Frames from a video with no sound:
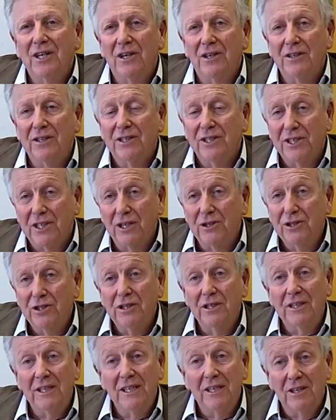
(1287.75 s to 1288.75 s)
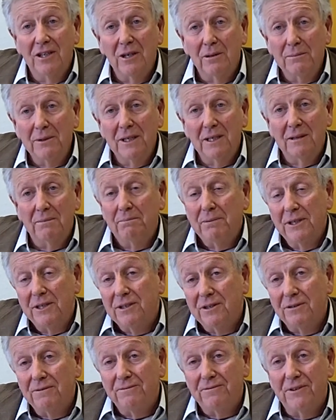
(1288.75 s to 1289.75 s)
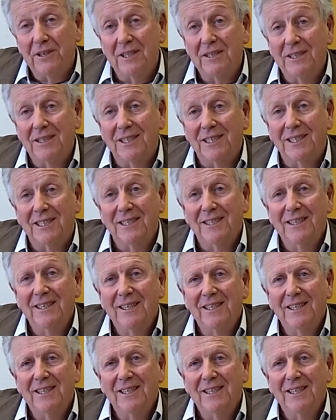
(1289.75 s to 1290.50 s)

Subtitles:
on the social and economic, political fronts,